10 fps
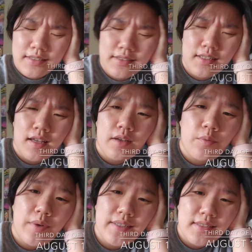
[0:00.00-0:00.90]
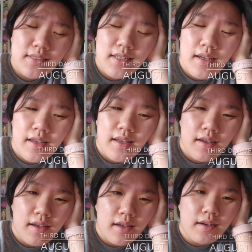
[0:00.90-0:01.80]
is a
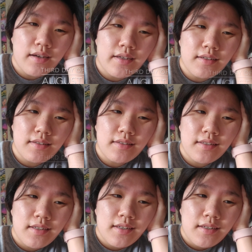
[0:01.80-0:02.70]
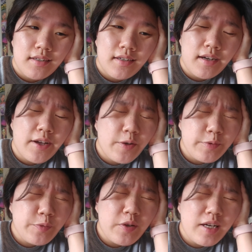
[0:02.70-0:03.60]
Wednesday, and I
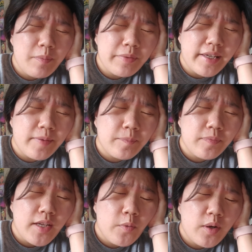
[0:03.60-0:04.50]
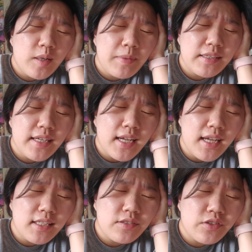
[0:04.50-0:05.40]
almost woke up late. I woke up at like
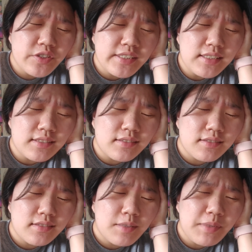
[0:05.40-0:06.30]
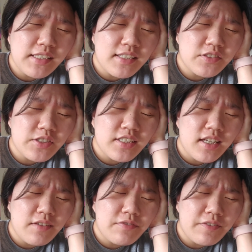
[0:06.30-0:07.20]
8:13. My class starts at
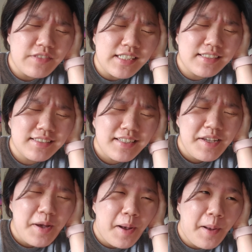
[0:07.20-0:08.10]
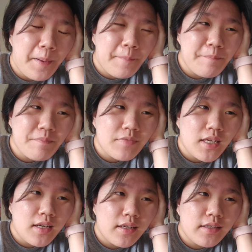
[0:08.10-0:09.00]
8:15,
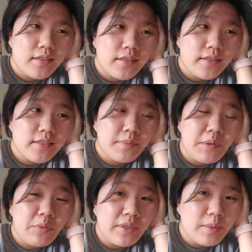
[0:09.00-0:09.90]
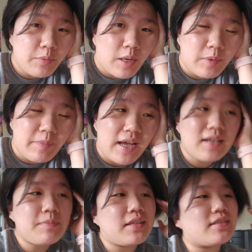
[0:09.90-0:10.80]
and it's gonna be really
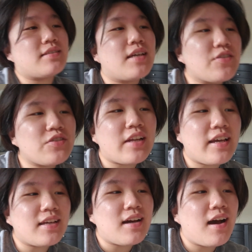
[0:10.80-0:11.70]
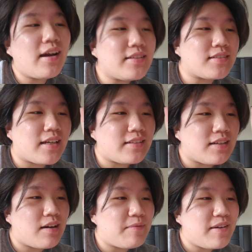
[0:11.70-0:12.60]
problematic because yesterday I signed
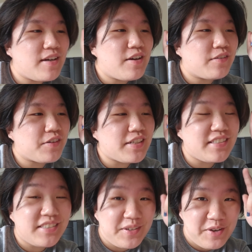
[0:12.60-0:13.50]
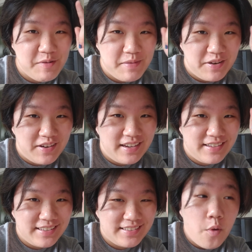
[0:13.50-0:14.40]
up for a zero
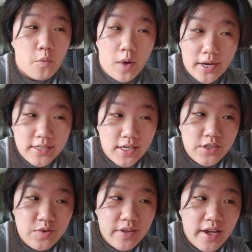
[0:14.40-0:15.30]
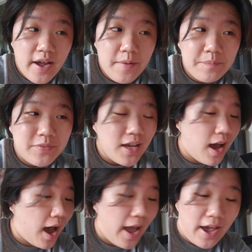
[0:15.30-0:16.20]
period. Why did I do that?
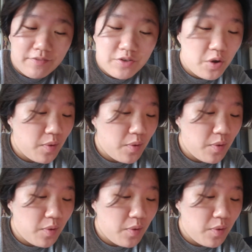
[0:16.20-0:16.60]
I have no